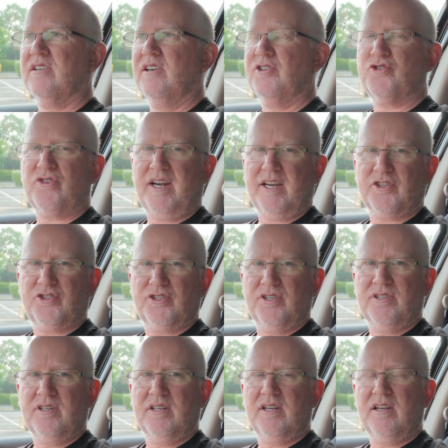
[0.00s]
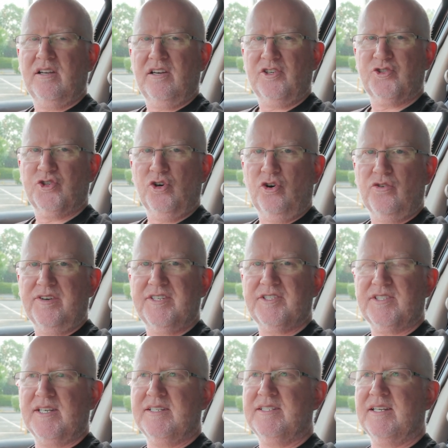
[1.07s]
attraction, a tourist
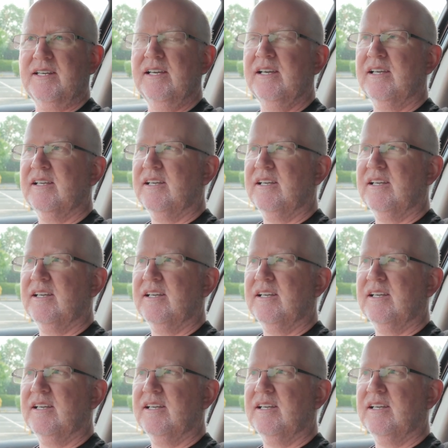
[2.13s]
city,